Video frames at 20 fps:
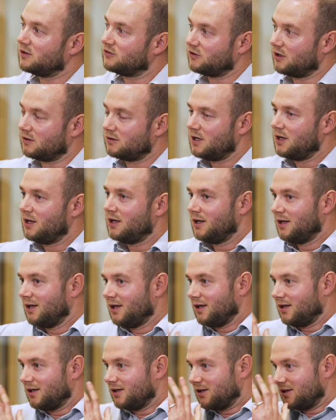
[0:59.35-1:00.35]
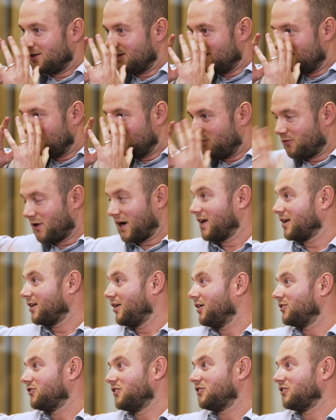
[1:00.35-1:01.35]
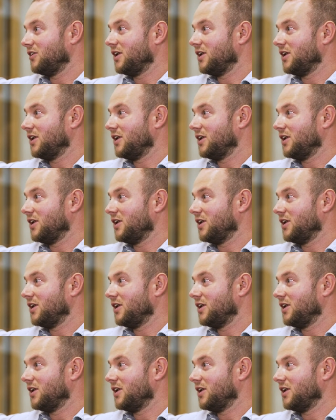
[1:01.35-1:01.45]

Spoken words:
So you recognise there's